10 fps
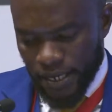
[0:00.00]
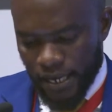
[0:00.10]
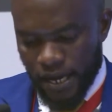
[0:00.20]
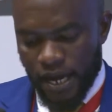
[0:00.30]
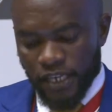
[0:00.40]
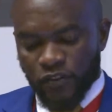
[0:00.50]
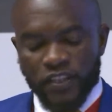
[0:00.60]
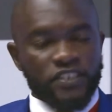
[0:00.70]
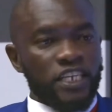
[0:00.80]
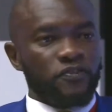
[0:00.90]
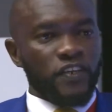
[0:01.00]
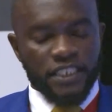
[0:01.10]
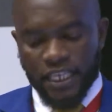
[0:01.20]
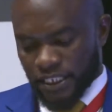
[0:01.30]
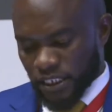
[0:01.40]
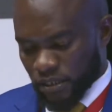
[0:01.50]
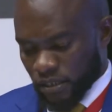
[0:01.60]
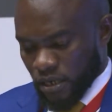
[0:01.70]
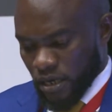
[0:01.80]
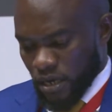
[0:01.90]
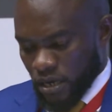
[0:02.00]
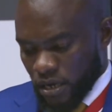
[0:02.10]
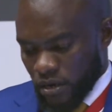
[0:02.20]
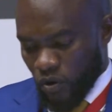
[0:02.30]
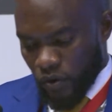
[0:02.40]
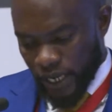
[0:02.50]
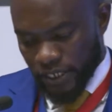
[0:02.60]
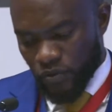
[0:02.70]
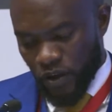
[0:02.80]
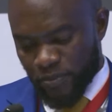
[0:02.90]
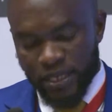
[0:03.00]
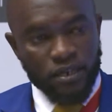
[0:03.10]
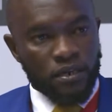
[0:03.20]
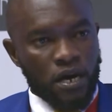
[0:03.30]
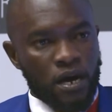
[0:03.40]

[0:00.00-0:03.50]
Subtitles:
As for the transfer station, already we have been